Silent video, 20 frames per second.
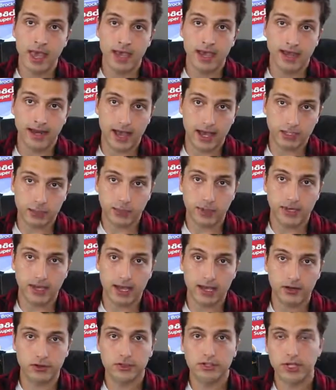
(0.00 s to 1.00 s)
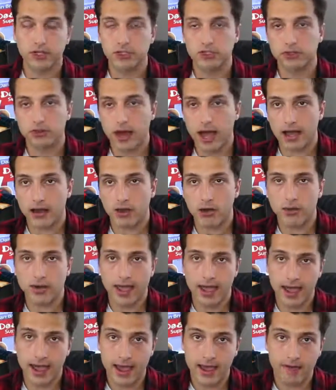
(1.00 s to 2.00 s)
And as a beginner, since you're not going
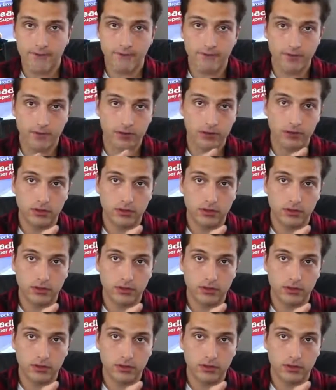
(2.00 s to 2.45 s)
to have